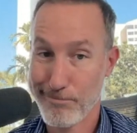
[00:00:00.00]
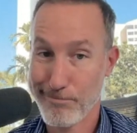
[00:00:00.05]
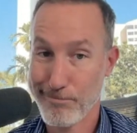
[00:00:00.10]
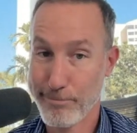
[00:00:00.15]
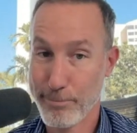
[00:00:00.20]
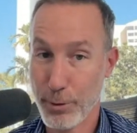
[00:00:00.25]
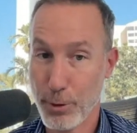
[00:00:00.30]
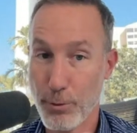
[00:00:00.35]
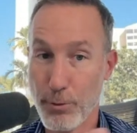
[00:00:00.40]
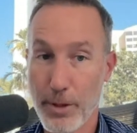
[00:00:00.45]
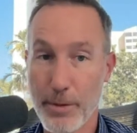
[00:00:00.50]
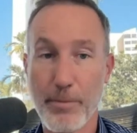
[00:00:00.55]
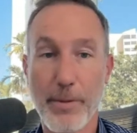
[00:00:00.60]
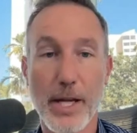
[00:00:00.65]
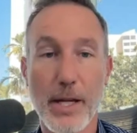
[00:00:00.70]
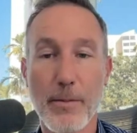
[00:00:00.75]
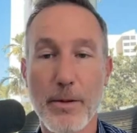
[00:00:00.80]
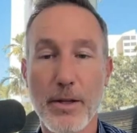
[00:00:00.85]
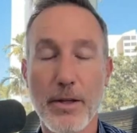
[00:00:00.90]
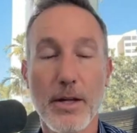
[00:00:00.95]
bull run,
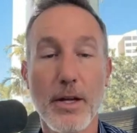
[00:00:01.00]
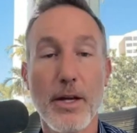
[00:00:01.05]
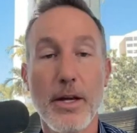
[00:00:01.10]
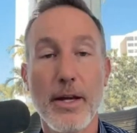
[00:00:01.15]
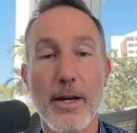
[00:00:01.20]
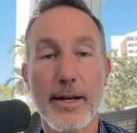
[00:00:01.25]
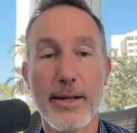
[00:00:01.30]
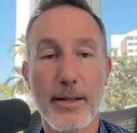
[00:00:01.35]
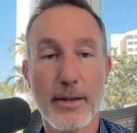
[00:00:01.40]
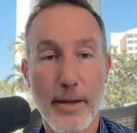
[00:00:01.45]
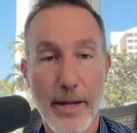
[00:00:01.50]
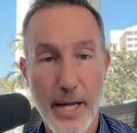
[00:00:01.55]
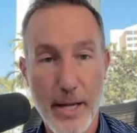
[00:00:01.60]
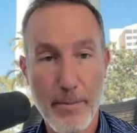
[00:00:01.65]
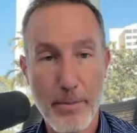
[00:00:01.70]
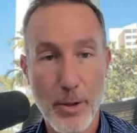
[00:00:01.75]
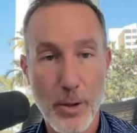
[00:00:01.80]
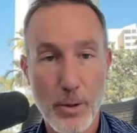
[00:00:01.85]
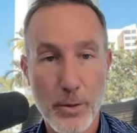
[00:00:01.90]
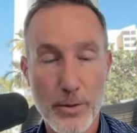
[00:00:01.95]
baby, and
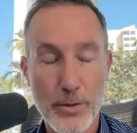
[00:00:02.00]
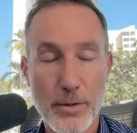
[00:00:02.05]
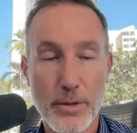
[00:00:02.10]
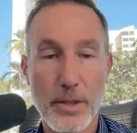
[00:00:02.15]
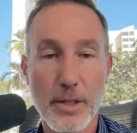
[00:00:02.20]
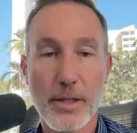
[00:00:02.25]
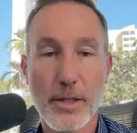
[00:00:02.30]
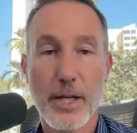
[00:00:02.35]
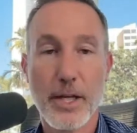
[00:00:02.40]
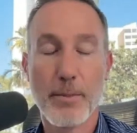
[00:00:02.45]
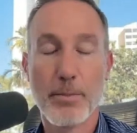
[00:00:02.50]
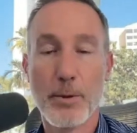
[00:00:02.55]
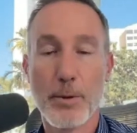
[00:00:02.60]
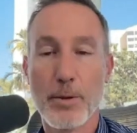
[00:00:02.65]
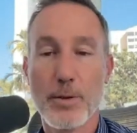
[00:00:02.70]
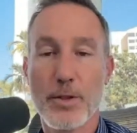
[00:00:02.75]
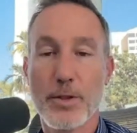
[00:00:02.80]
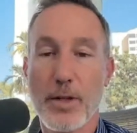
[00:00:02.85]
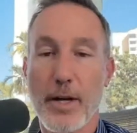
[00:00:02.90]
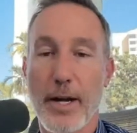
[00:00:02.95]
Lambos and
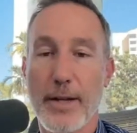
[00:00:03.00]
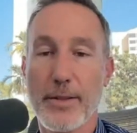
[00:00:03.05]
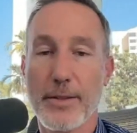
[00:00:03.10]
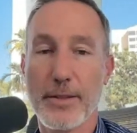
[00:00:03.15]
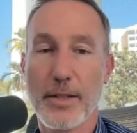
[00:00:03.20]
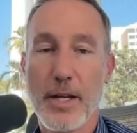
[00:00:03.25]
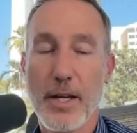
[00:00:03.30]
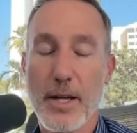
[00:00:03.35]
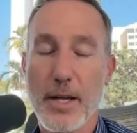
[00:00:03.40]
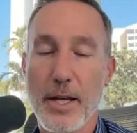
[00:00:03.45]
moonshots.